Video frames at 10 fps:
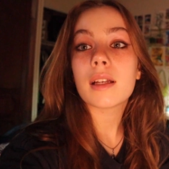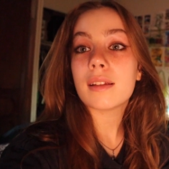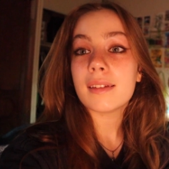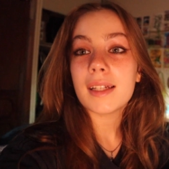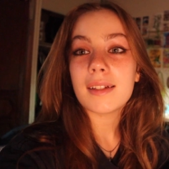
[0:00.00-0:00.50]

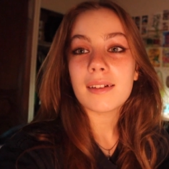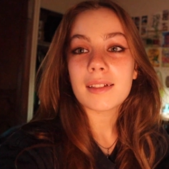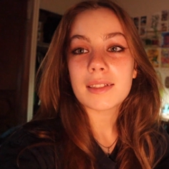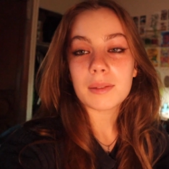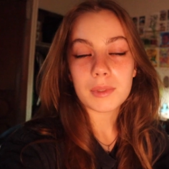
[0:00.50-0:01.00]
again, thank you
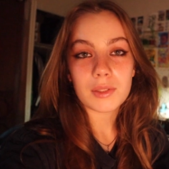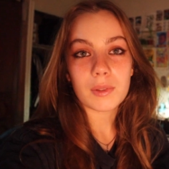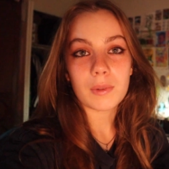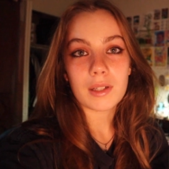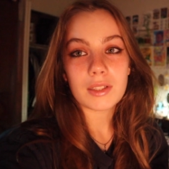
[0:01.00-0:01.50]
guys so much
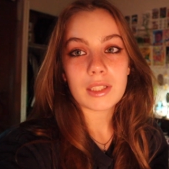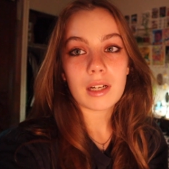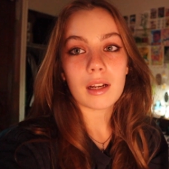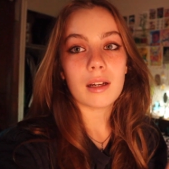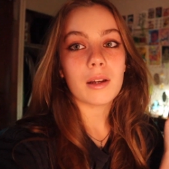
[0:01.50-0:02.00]
for
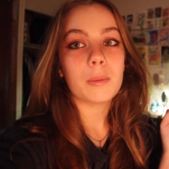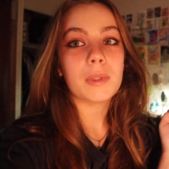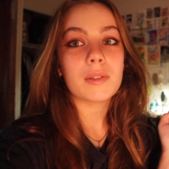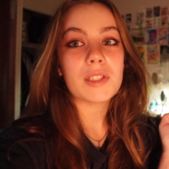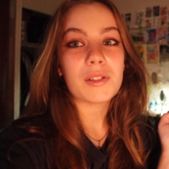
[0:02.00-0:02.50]
watching. I hope
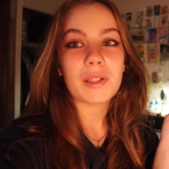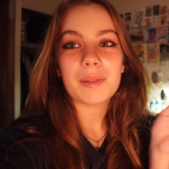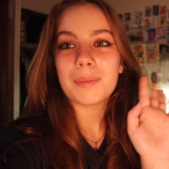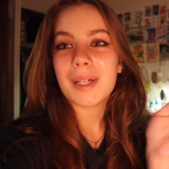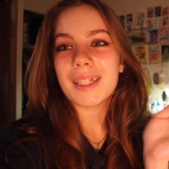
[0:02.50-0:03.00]
you
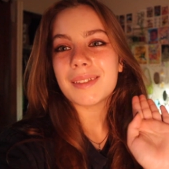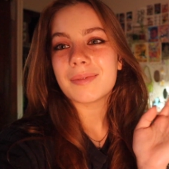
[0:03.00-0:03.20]
enjoyed. Bye!